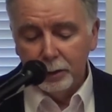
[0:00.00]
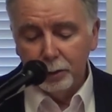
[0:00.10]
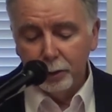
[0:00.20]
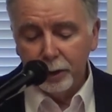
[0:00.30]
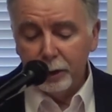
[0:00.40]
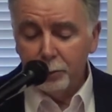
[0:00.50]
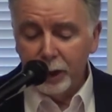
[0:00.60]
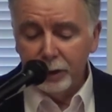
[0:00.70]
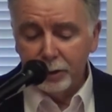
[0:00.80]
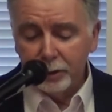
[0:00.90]
or
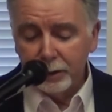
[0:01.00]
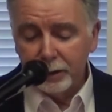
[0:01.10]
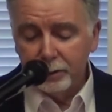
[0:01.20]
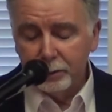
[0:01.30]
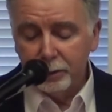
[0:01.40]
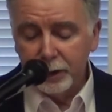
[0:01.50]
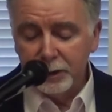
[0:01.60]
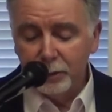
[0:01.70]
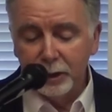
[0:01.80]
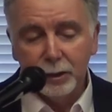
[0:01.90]
erasures, or
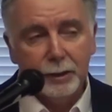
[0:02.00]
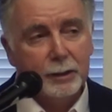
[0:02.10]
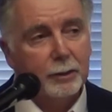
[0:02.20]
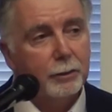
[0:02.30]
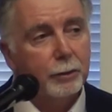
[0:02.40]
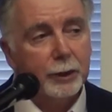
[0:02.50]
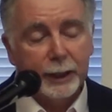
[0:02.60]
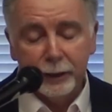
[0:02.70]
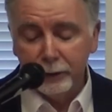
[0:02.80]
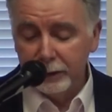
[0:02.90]
smudges, or
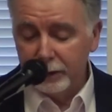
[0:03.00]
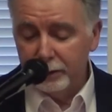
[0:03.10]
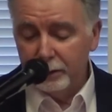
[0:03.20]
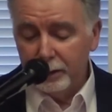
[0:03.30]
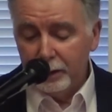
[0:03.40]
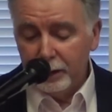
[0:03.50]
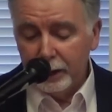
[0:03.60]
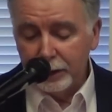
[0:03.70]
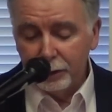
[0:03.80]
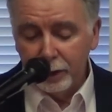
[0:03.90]
layers
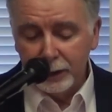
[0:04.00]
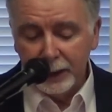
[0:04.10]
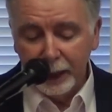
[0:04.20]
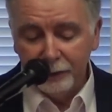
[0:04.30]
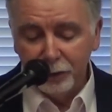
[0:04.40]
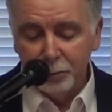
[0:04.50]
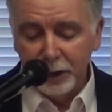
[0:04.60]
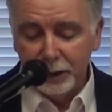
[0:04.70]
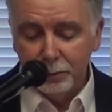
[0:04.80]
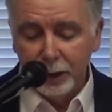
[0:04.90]
it's going to take for
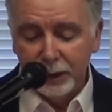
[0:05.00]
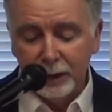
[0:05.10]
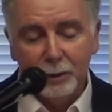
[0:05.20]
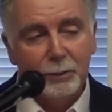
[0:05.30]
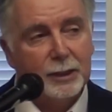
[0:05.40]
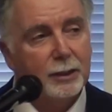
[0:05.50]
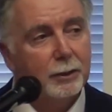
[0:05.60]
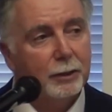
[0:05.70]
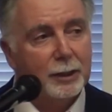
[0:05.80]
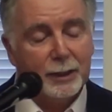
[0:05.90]
me to reach that
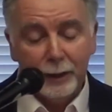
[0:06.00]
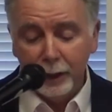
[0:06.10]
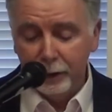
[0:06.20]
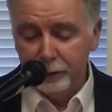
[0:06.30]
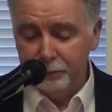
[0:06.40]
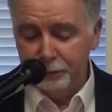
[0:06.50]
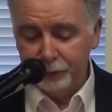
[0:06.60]
mysterious there,